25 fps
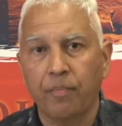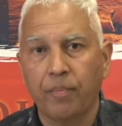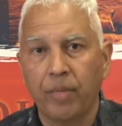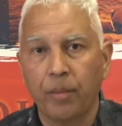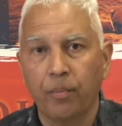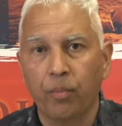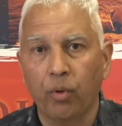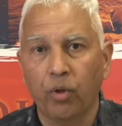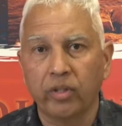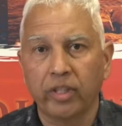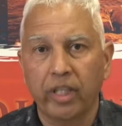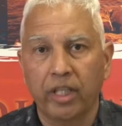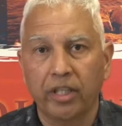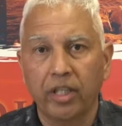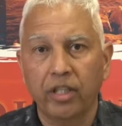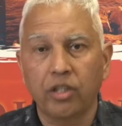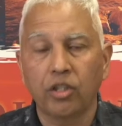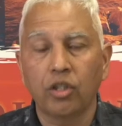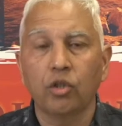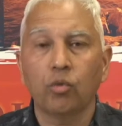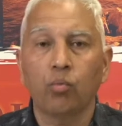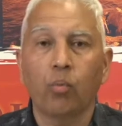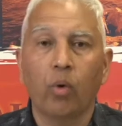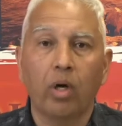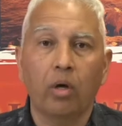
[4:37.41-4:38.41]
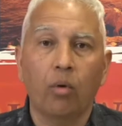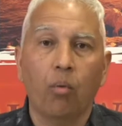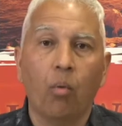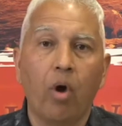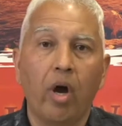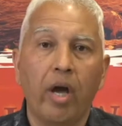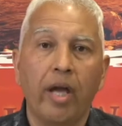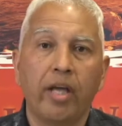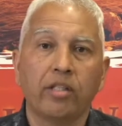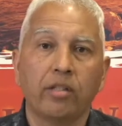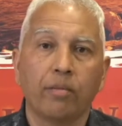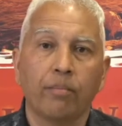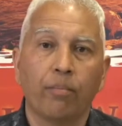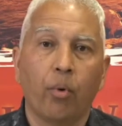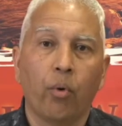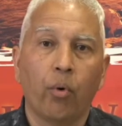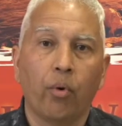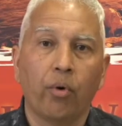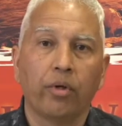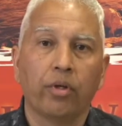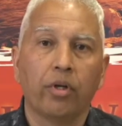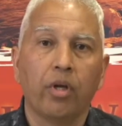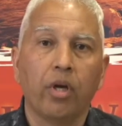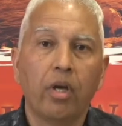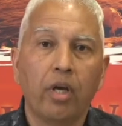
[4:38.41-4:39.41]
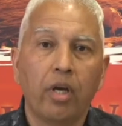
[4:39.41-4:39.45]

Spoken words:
people and say this is why it's important.